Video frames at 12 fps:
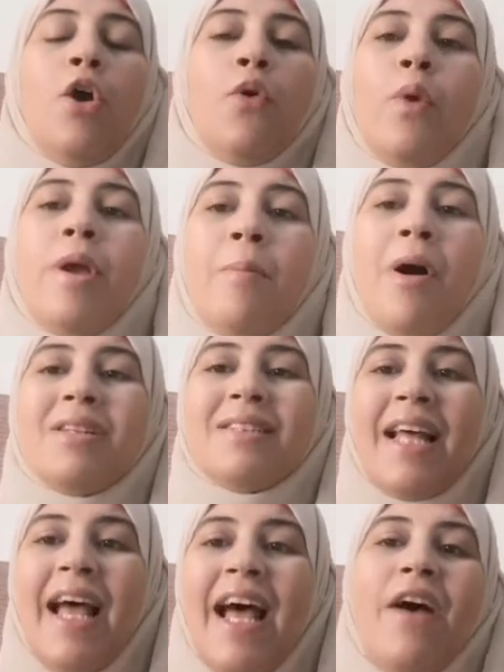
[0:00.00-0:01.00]
We must
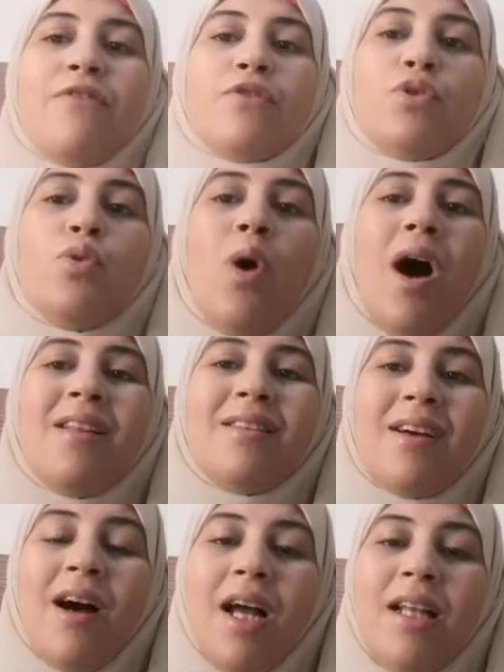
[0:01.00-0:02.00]
have two
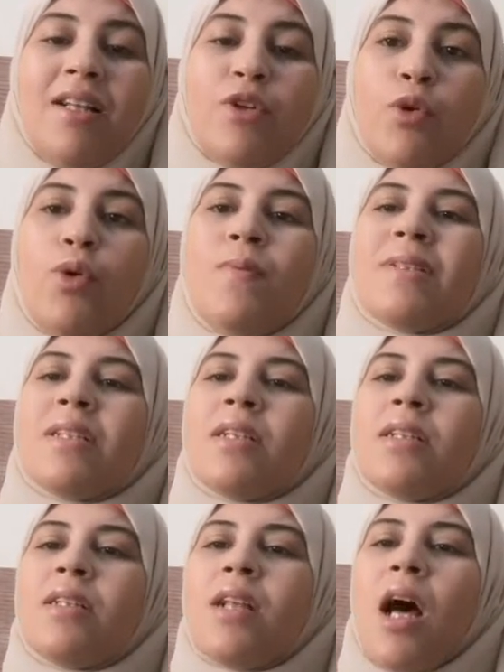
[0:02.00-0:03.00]
alkyl groups
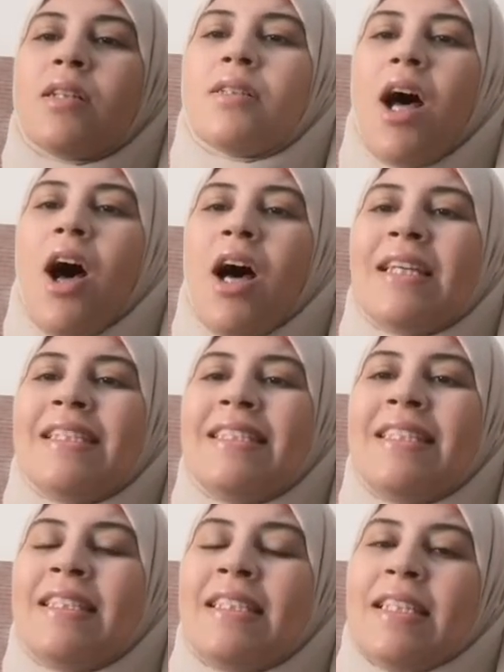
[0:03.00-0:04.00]

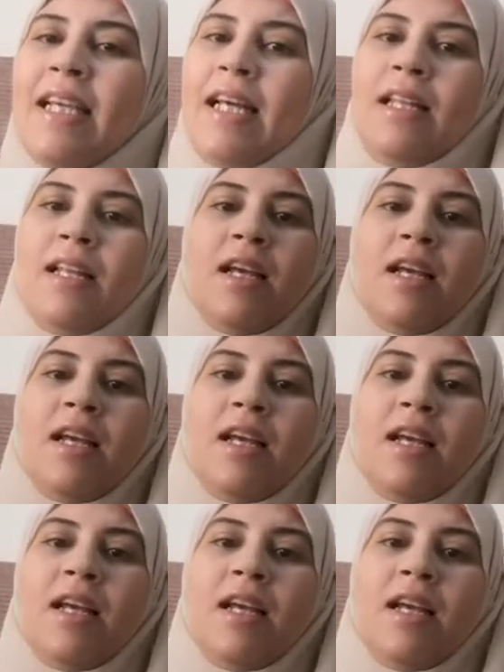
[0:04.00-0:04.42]
non-identical.